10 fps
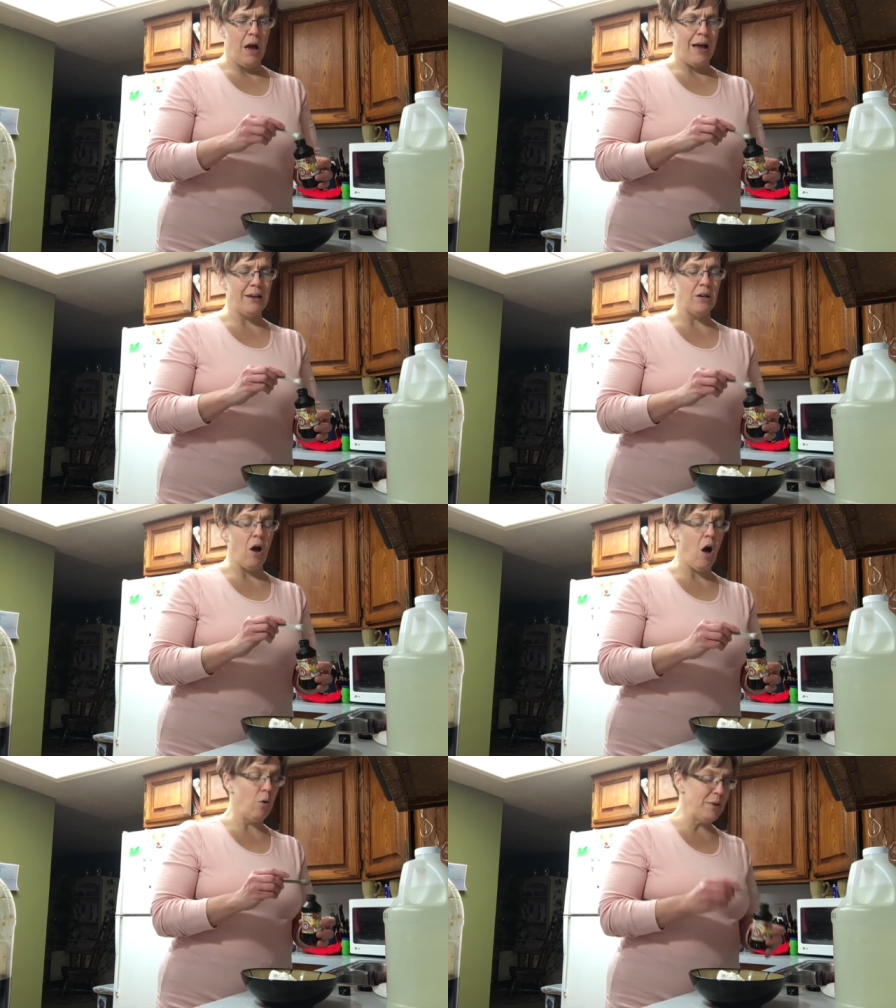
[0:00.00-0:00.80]
I can
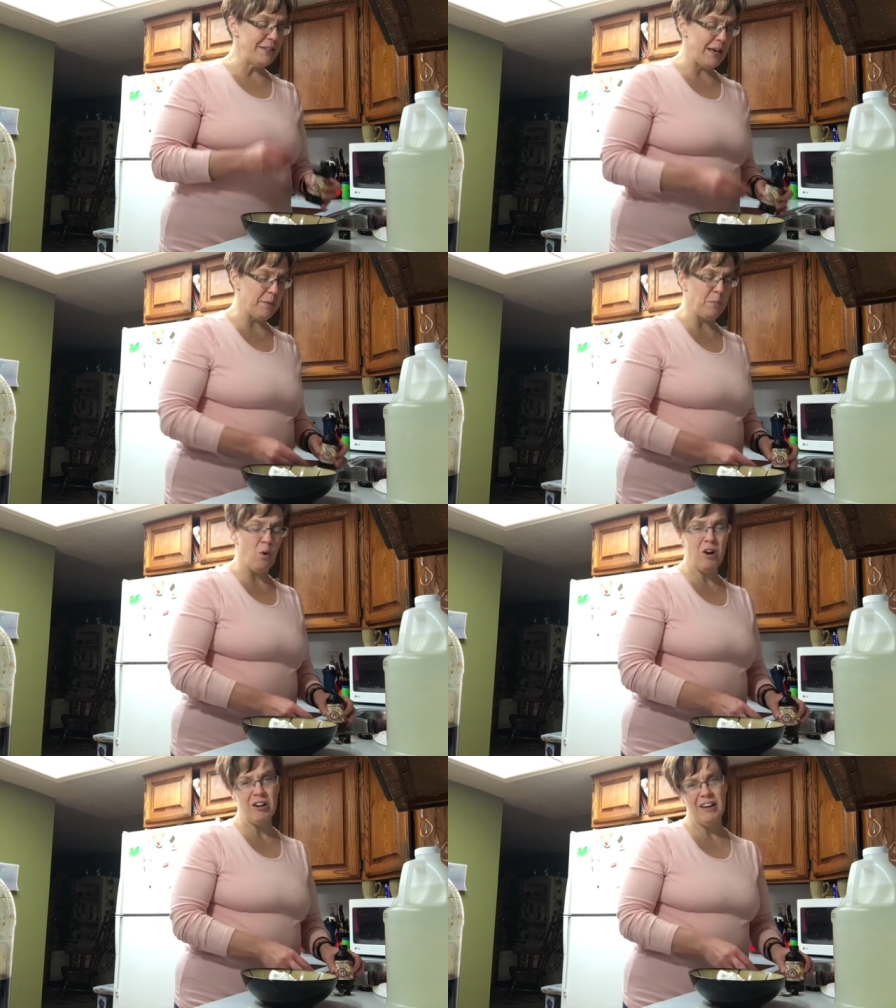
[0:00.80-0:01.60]
always add
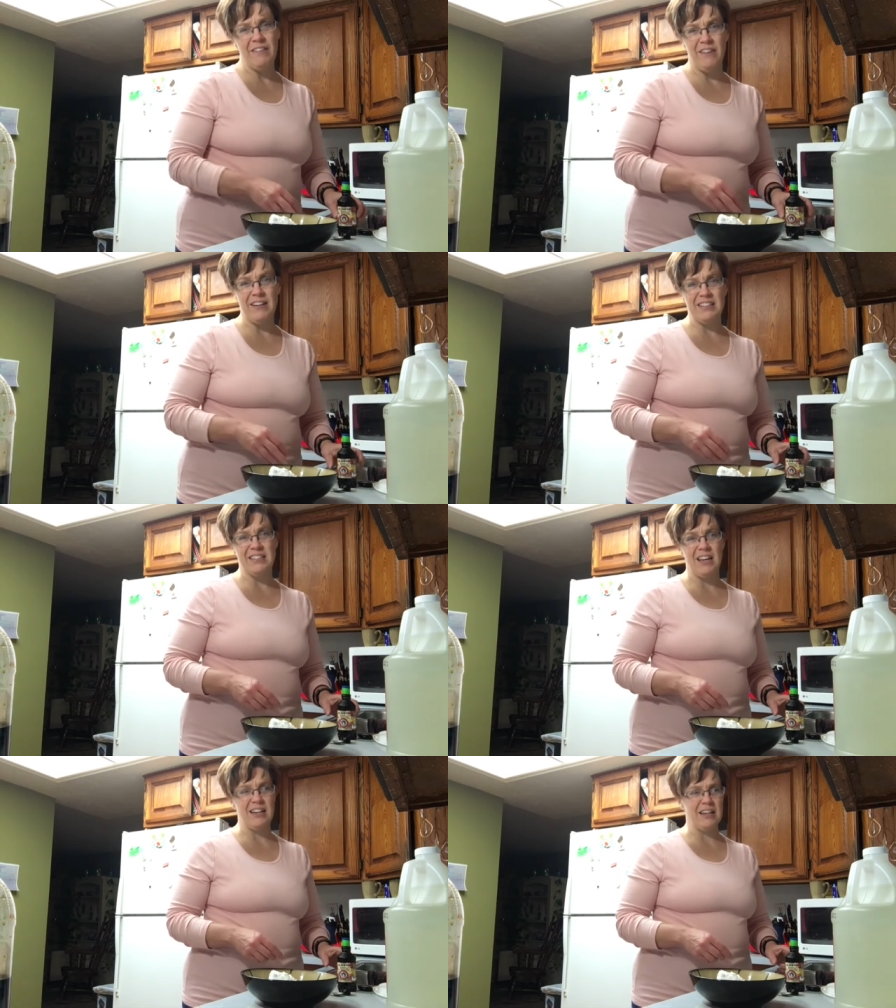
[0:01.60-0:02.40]
more if I
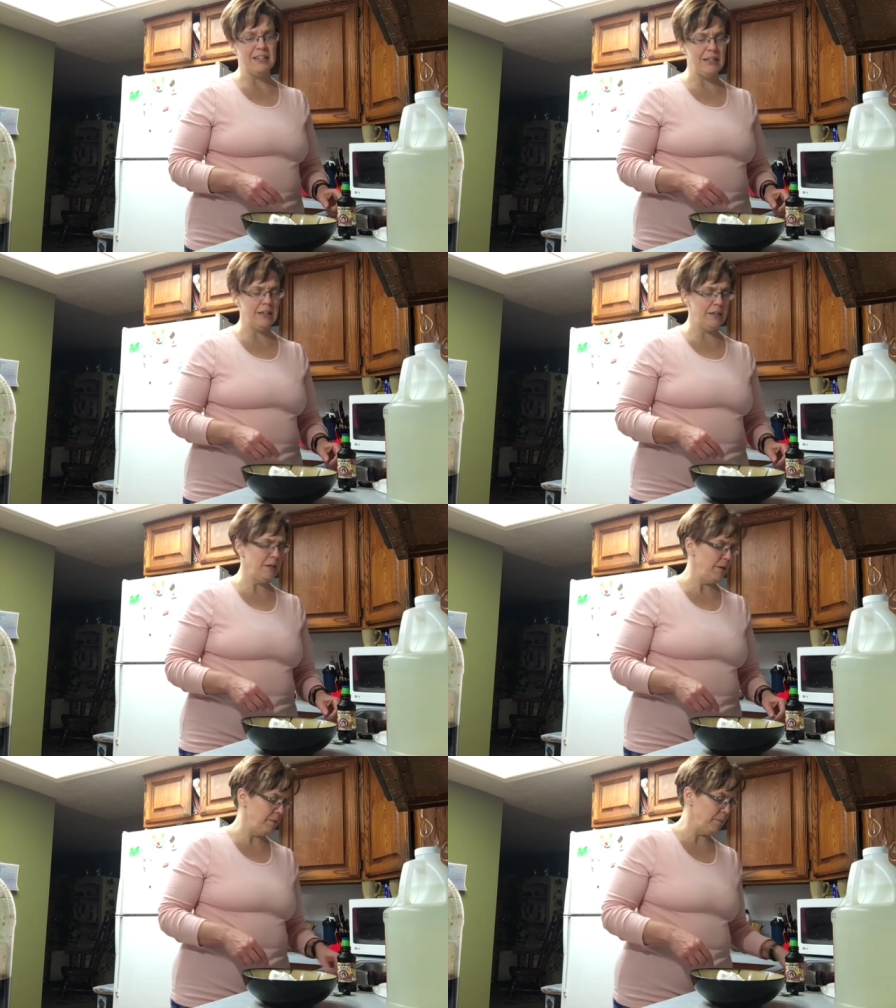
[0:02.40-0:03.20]
decide I need it,
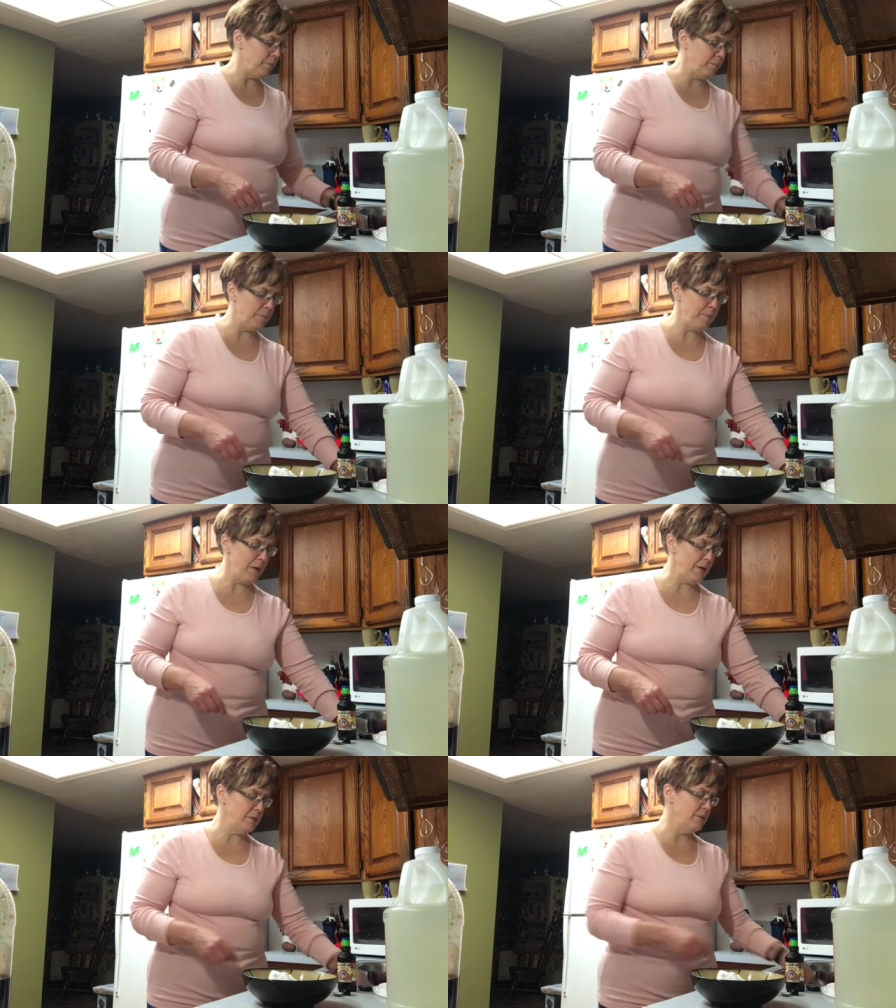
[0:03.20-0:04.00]

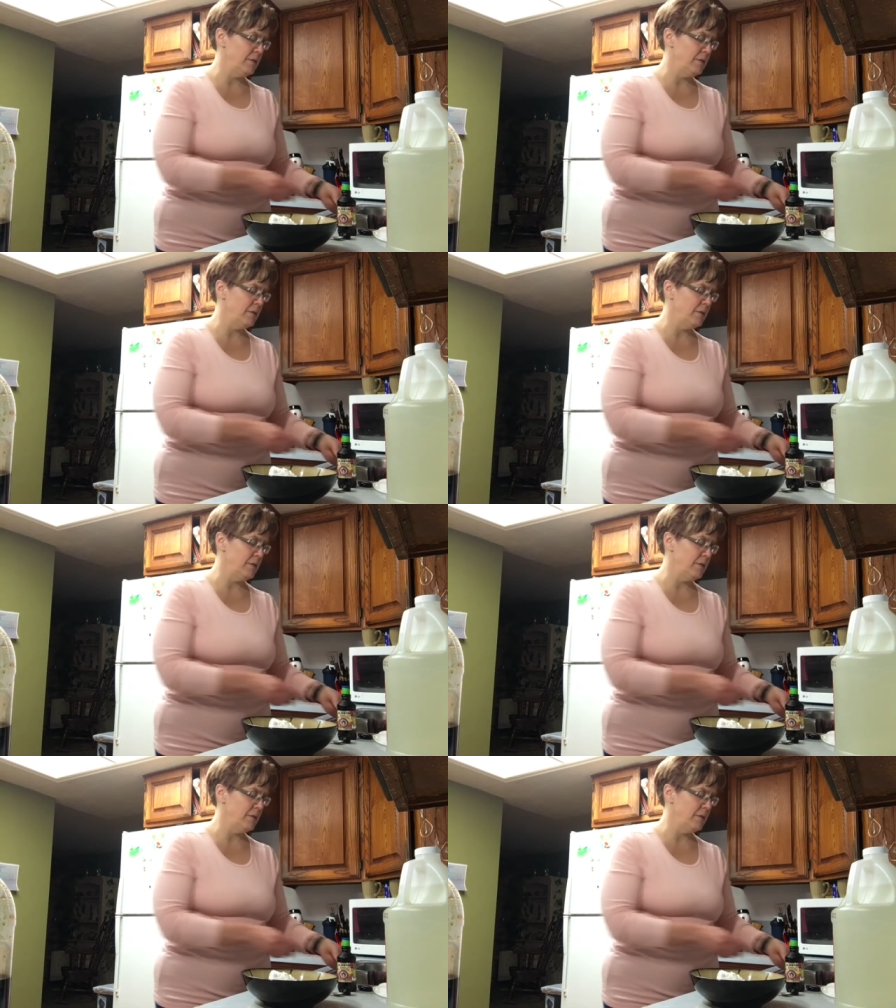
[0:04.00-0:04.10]
but